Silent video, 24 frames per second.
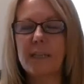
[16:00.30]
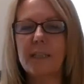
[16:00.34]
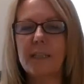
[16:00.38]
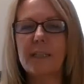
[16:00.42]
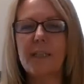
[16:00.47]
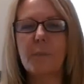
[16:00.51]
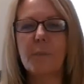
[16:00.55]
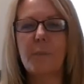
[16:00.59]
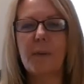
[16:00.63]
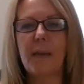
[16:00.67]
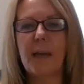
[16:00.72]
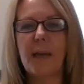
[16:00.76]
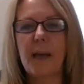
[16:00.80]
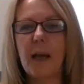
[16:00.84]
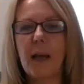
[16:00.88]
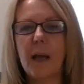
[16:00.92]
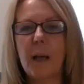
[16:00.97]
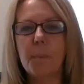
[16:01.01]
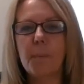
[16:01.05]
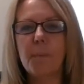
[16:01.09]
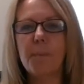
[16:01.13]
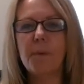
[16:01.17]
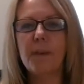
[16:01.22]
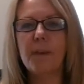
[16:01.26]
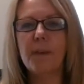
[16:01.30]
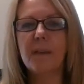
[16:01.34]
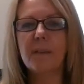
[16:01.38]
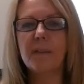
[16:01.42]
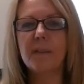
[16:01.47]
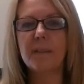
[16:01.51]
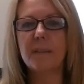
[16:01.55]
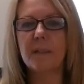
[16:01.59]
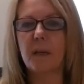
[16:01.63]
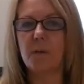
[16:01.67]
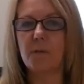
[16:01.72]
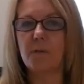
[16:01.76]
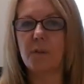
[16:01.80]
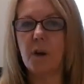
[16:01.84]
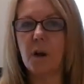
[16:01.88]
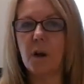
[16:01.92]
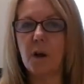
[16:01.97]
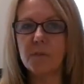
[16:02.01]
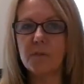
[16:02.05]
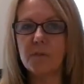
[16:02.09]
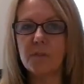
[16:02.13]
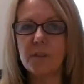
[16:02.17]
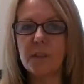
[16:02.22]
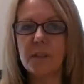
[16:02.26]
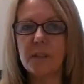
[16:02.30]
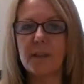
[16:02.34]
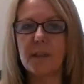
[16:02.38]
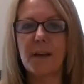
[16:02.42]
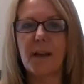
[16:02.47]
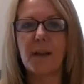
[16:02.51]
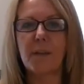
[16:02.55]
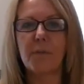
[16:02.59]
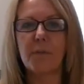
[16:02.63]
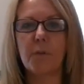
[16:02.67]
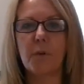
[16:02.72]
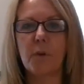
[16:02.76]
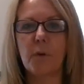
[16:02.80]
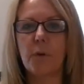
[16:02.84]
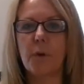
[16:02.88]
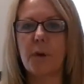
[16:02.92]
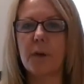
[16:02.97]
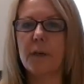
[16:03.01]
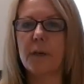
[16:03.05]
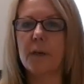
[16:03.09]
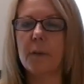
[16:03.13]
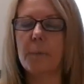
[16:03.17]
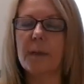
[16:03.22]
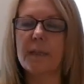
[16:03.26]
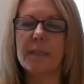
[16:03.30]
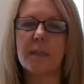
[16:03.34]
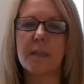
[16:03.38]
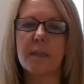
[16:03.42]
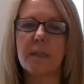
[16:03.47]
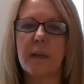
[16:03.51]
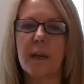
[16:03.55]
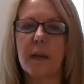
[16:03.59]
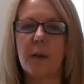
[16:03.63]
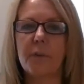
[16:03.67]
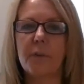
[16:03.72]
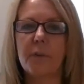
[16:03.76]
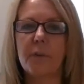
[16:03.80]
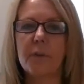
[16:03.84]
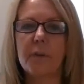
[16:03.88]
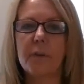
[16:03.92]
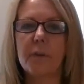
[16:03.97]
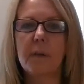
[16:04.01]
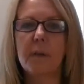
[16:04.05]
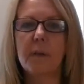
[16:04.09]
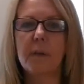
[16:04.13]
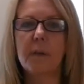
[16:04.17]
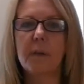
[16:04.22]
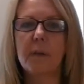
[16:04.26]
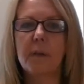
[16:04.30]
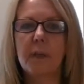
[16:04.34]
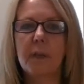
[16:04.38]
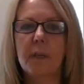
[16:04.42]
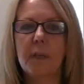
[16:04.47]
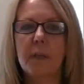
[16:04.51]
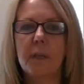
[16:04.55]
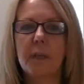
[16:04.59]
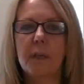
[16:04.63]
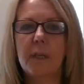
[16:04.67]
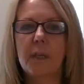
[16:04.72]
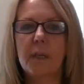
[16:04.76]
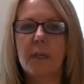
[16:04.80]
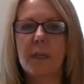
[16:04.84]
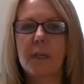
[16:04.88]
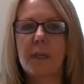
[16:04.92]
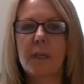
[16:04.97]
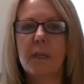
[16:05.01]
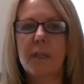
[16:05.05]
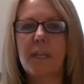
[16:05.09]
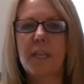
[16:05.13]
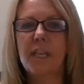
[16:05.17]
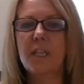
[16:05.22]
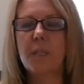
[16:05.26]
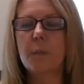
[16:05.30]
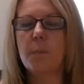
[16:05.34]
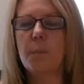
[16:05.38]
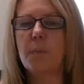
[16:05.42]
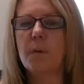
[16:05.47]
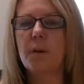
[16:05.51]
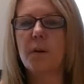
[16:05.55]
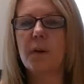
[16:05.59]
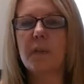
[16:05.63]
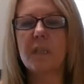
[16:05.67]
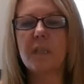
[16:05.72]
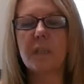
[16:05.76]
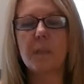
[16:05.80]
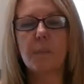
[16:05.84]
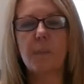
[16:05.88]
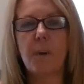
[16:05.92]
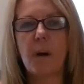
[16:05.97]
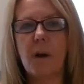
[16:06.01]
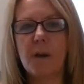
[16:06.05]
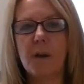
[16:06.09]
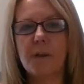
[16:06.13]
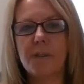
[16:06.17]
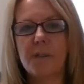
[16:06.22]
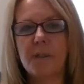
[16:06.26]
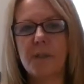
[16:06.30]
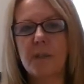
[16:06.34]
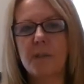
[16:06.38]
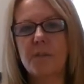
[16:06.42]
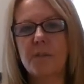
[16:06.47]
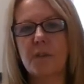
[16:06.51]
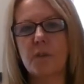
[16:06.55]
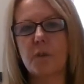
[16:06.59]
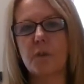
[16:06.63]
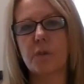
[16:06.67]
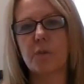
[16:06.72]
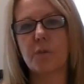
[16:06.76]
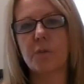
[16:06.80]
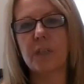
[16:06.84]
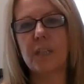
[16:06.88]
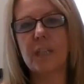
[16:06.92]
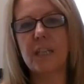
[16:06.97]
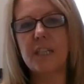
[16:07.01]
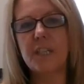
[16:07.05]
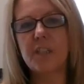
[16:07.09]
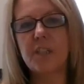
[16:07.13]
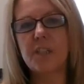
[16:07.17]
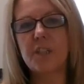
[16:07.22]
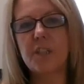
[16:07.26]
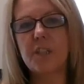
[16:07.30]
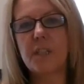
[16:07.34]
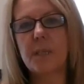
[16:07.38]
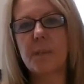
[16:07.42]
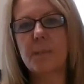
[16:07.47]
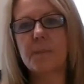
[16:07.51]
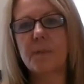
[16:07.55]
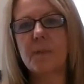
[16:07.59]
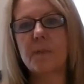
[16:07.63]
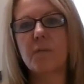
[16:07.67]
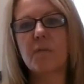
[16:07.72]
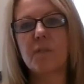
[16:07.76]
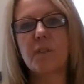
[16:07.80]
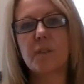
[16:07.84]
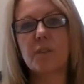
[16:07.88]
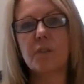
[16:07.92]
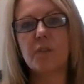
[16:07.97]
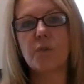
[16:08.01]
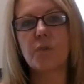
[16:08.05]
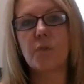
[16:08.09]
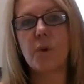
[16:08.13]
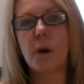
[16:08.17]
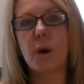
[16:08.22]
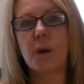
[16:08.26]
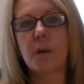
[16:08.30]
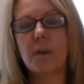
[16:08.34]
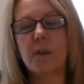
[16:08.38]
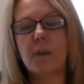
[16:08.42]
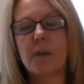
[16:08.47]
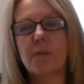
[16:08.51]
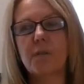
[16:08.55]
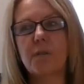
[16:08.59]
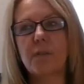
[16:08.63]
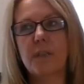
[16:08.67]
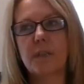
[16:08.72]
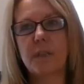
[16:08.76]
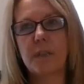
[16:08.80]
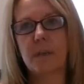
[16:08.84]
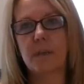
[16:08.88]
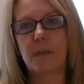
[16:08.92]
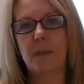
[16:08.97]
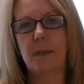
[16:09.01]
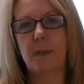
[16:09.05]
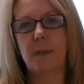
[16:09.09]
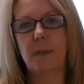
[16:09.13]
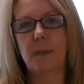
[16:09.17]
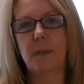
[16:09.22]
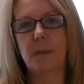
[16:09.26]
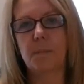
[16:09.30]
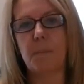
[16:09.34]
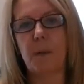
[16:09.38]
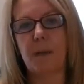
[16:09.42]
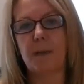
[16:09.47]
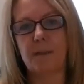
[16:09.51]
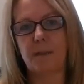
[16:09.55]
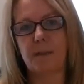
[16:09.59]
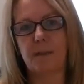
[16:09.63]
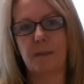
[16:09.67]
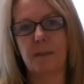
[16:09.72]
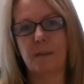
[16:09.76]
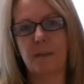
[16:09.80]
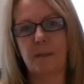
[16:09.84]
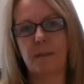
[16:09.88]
to be happy, self-confident, and have greater mental health. They experience positive social relationships and feel stronger physically and mentally.